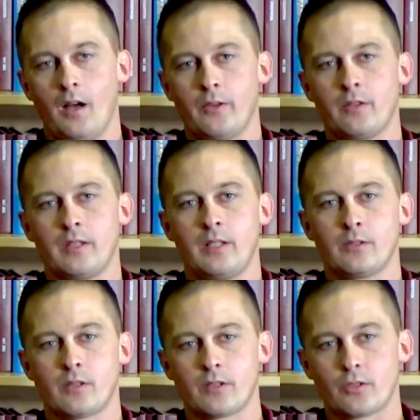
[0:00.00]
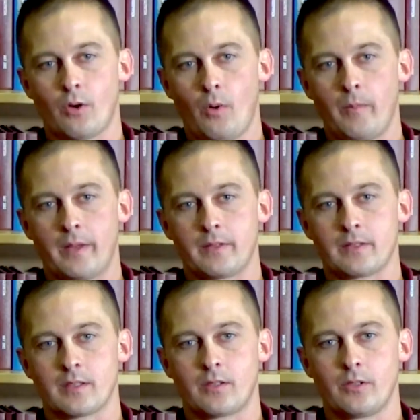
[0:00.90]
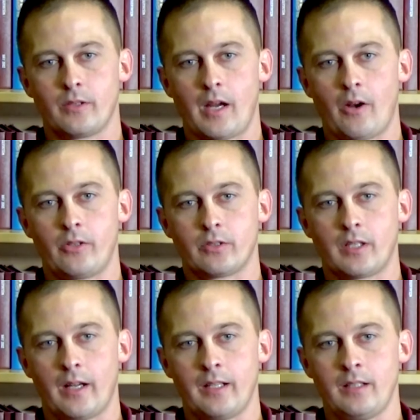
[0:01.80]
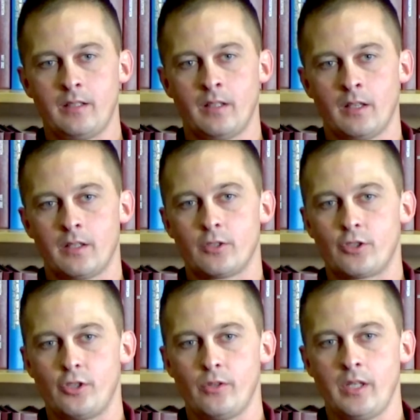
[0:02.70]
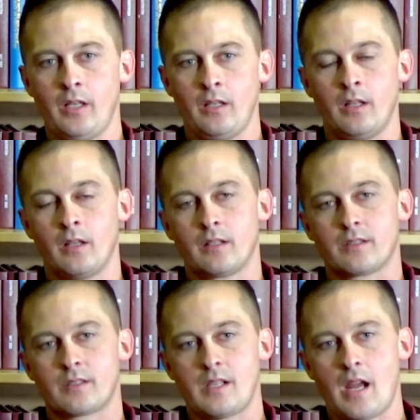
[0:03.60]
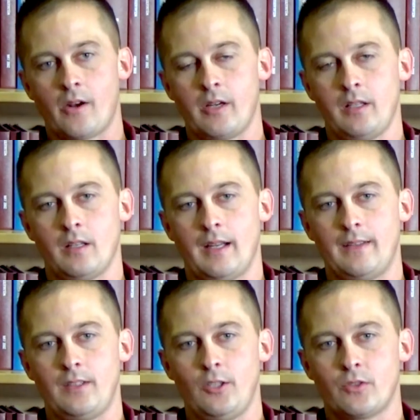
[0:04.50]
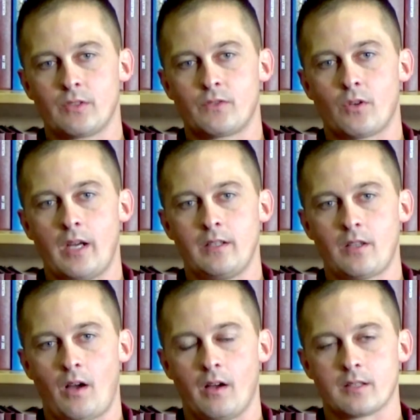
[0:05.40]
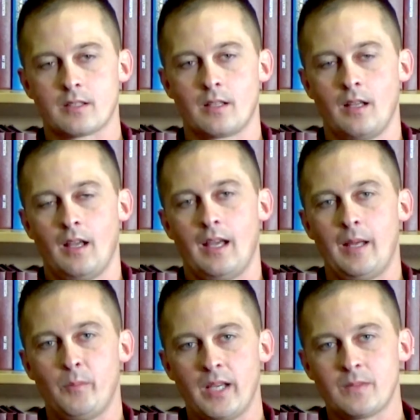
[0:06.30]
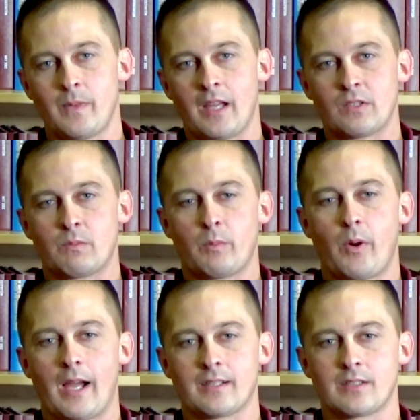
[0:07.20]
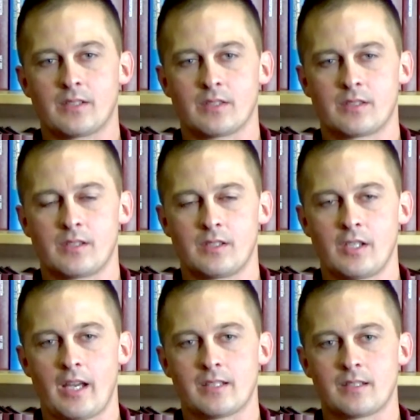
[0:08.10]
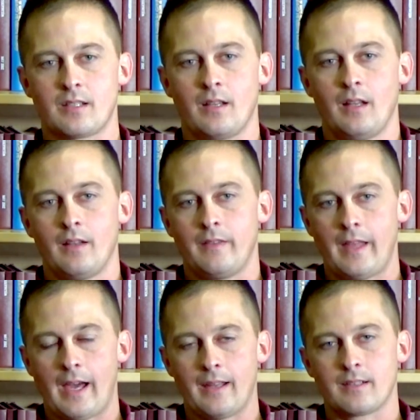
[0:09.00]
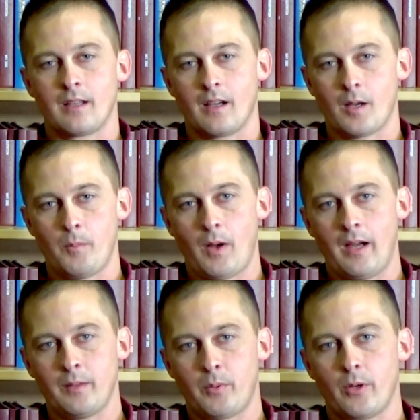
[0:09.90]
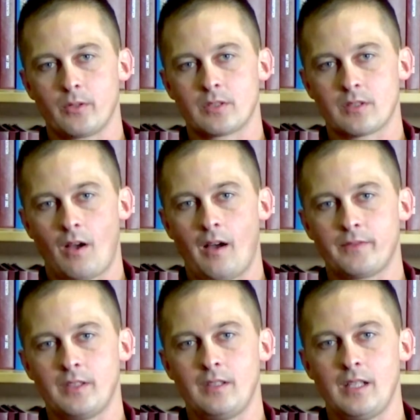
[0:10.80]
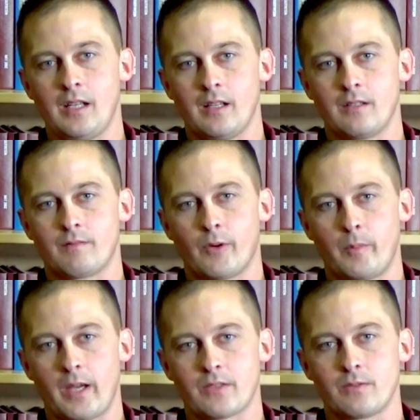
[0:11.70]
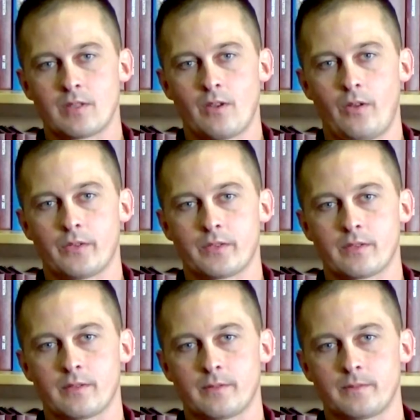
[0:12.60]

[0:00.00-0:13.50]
Other legal control methods include aerial gunning, shooting, snaring, and the use of trained dogs. And best management practices suggest that a combined approach is often needed for best results.